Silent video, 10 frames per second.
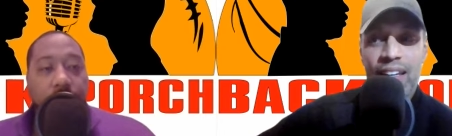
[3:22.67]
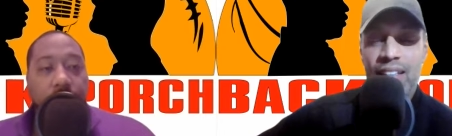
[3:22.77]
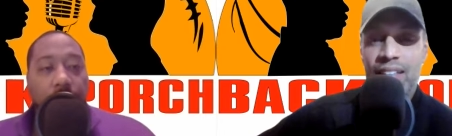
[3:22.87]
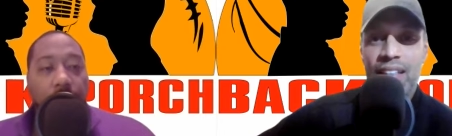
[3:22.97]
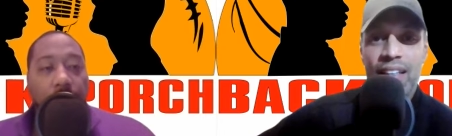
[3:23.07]

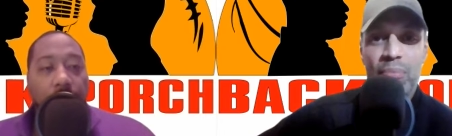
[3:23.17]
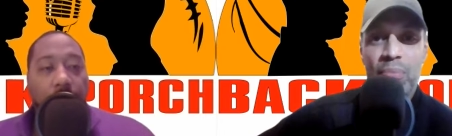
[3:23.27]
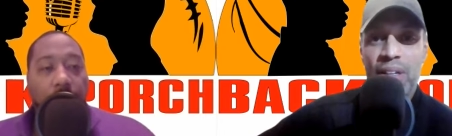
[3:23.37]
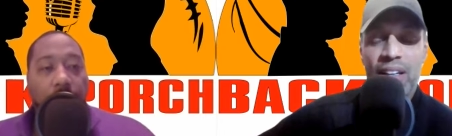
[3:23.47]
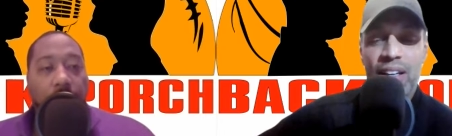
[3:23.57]
Speaker 1: he just
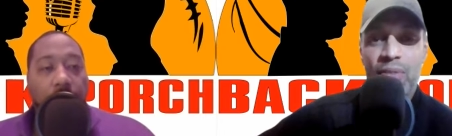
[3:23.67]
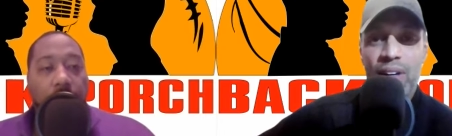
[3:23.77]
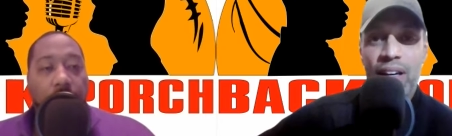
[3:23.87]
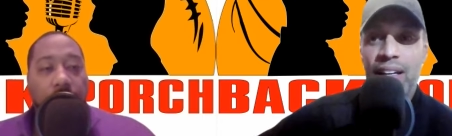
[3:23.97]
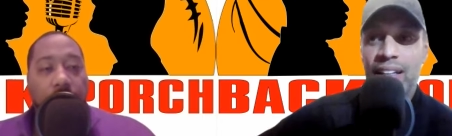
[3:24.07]
didn't put
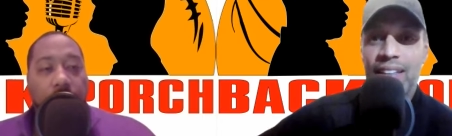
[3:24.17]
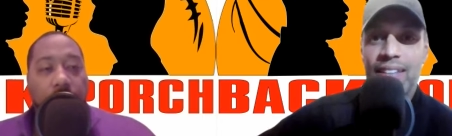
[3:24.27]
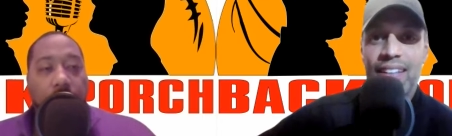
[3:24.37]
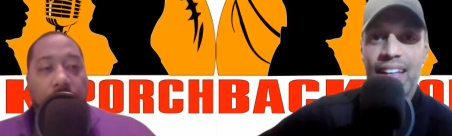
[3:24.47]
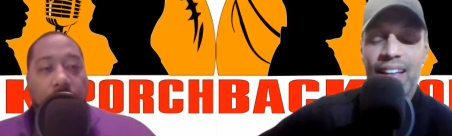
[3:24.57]
enough on
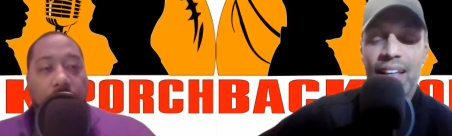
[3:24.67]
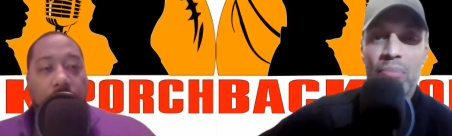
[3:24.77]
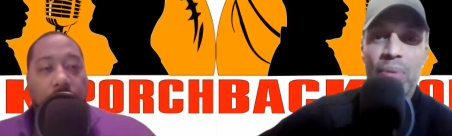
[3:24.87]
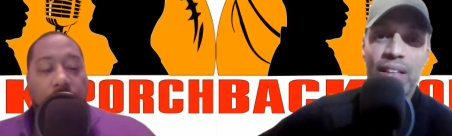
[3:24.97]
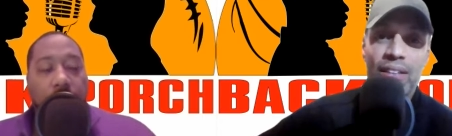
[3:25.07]
it, and
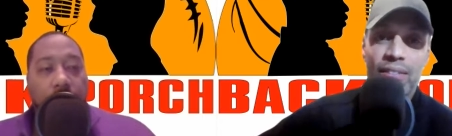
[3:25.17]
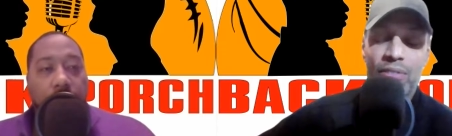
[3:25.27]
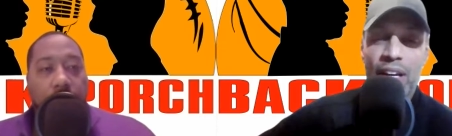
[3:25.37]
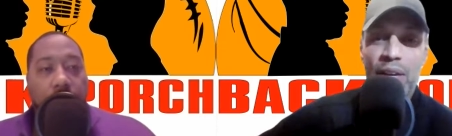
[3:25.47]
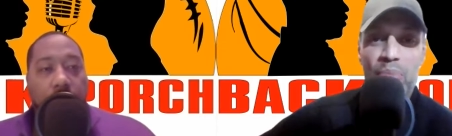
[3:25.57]
they picked
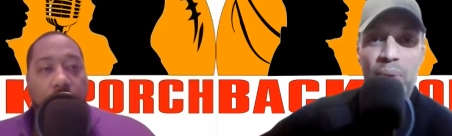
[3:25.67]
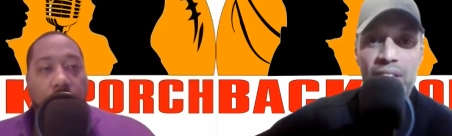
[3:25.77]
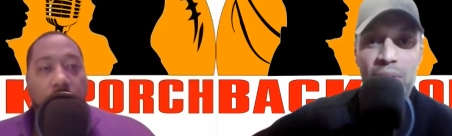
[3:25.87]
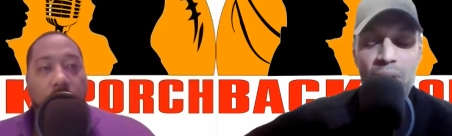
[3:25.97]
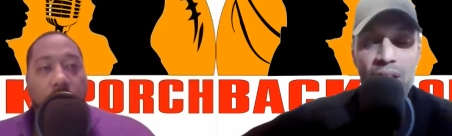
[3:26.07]
Rams
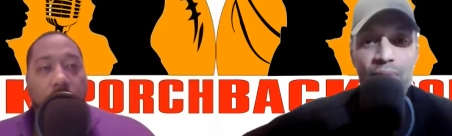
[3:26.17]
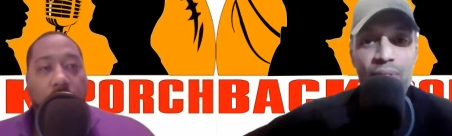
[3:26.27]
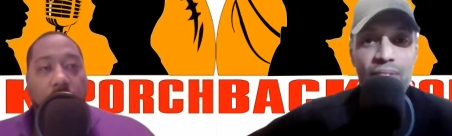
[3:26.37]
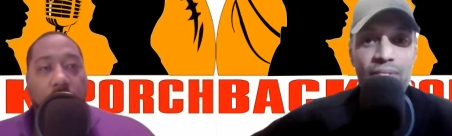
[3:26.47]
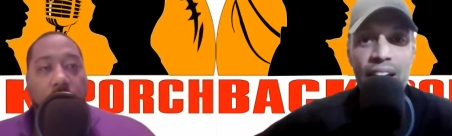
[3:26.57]
picked them
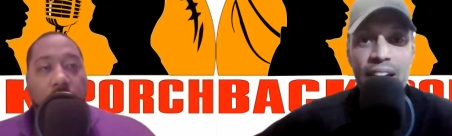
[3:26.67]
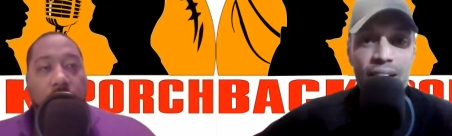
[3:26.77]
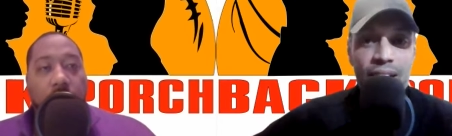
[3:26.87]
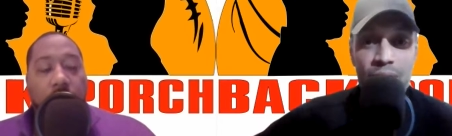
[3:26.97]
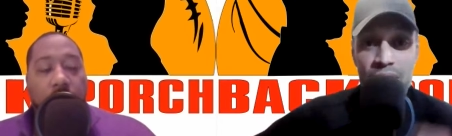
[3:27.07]
off and
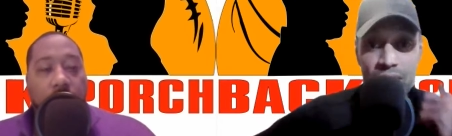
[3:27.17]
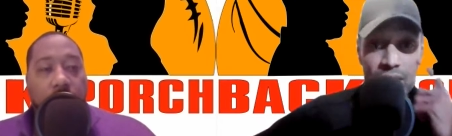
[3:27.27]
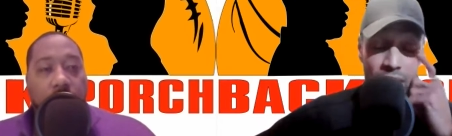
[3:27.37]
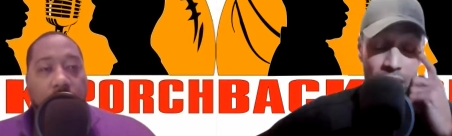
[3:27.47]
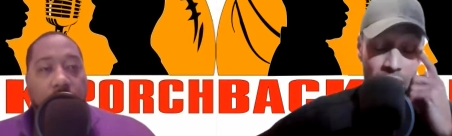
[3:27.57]
ran it close
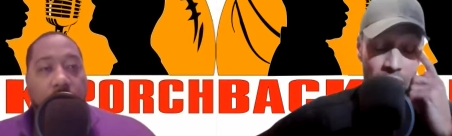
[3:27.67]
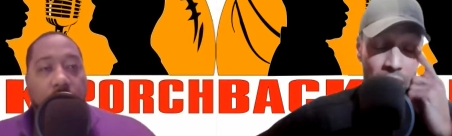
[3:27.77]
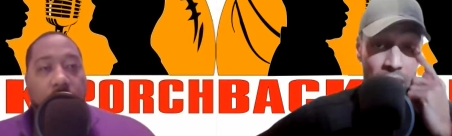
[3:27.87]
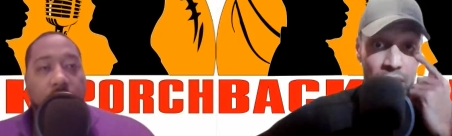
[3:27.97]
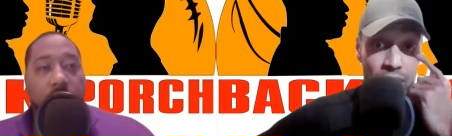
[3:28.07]
so
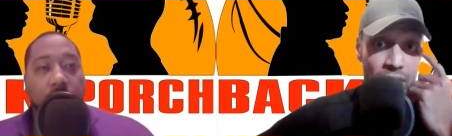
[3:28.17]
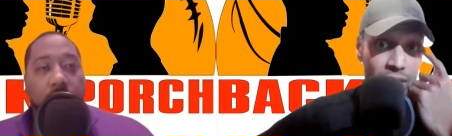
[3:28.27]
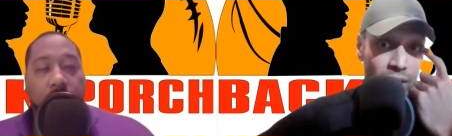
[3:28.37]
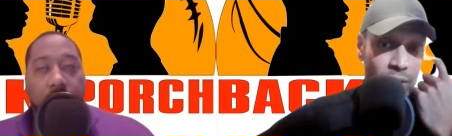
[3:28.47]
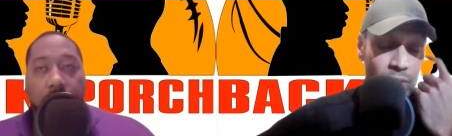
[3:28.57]
they were in the
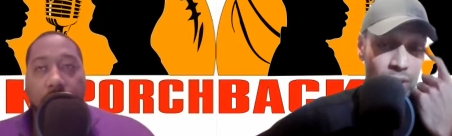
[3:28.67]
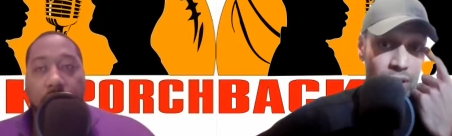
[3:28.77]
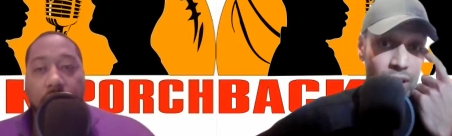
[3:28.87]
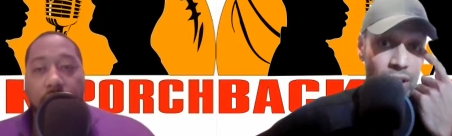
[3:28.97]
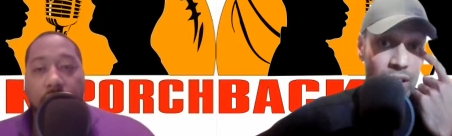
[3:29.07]
red
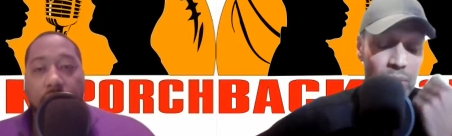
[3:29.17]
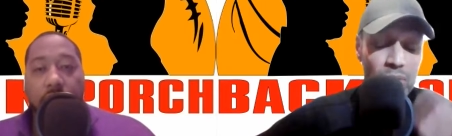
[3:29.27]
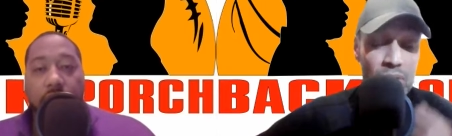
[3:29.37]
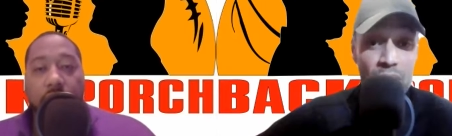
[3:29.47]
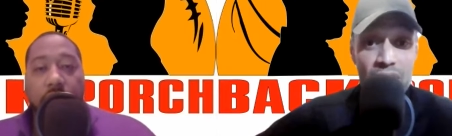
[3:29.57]
zone and ended
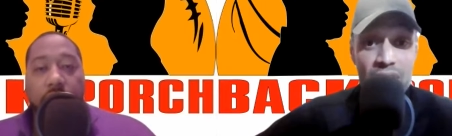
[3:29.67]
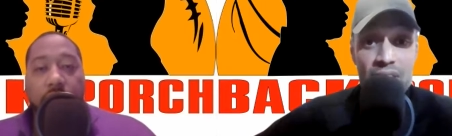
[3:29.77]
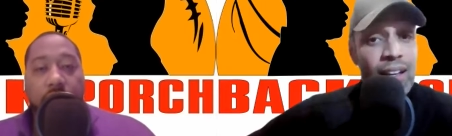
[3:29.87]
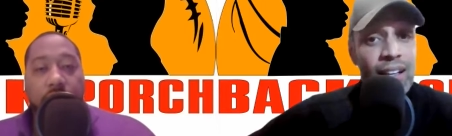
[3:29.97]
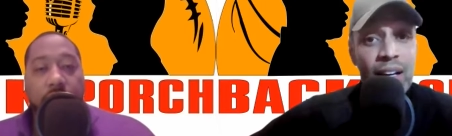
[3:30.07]
up
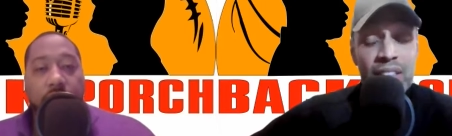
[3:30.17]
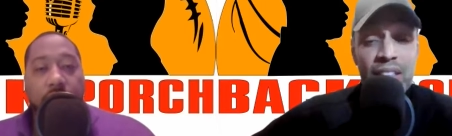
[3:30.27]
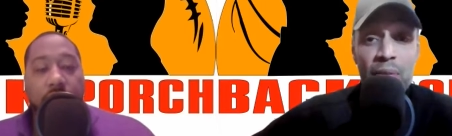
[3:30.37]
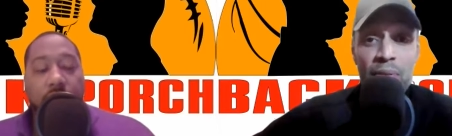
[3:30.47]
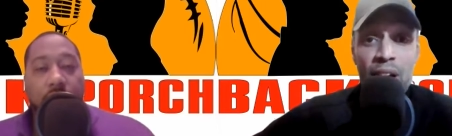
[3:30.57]
scoring. That
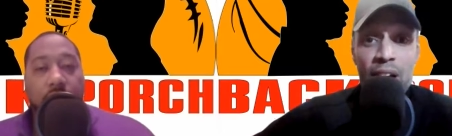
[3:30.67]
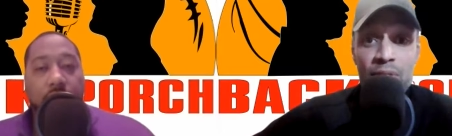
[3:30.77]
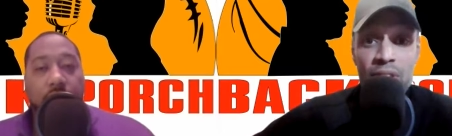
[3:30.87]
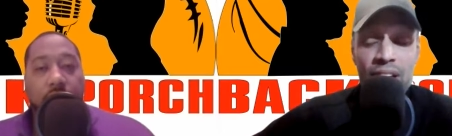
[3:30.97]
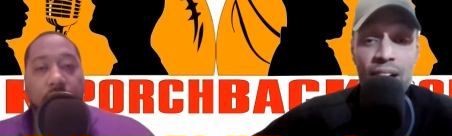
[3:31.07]
was a tough
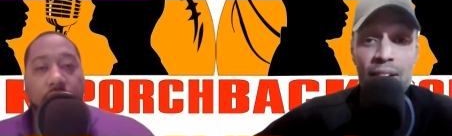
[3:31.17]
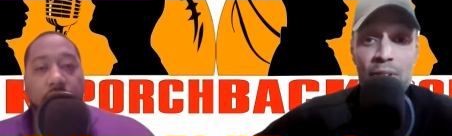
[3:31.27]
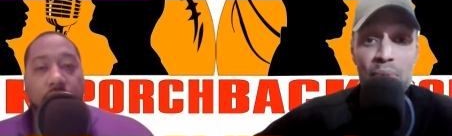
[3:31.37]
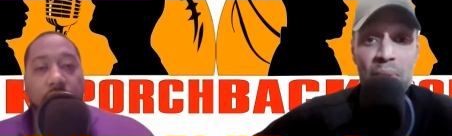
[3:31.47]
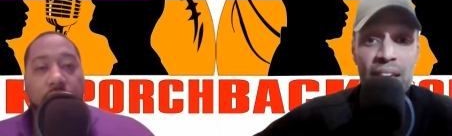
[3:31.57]
loss for the
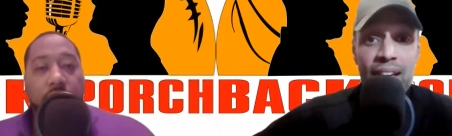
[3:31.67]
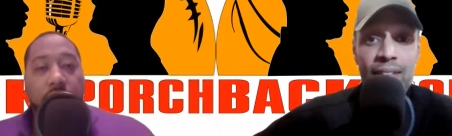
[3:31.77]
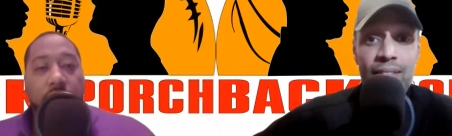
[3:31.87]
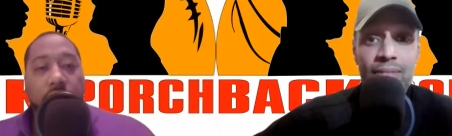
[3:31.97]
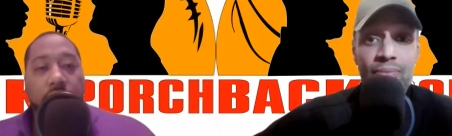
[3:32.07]
Cardinals,
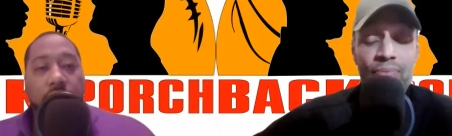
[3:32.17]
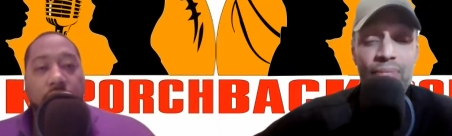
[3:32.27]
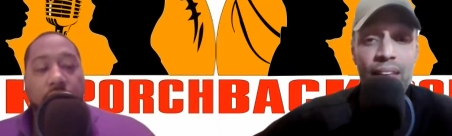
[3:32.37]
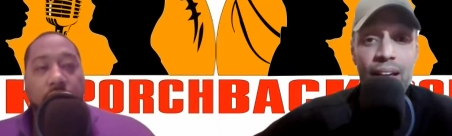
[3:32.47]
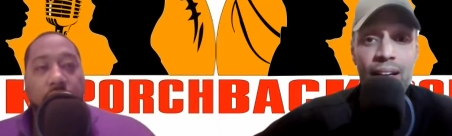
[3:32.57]
man.
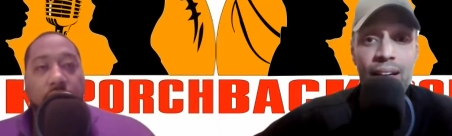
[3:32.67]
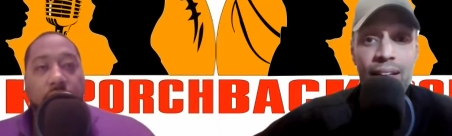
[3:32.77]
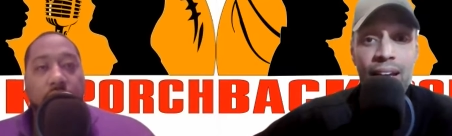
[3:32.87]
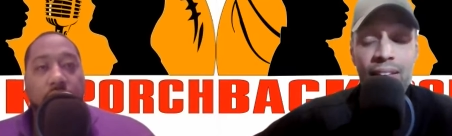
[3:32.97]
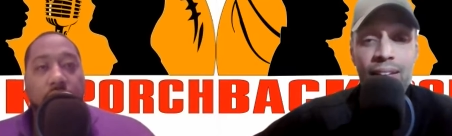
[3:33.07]
Uh, now